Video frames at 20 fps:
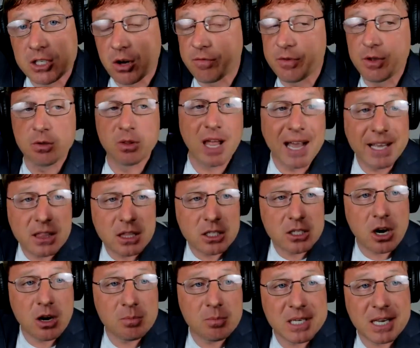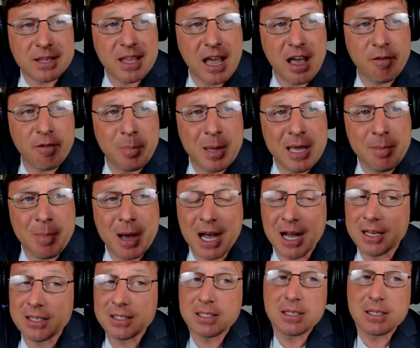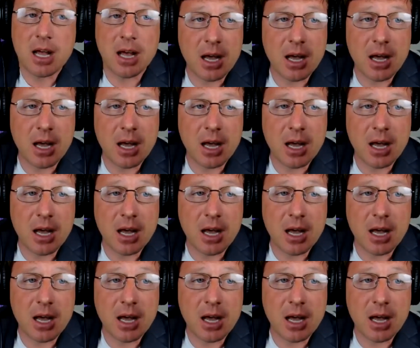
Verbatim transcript: So if you like the terms on the FP bonds,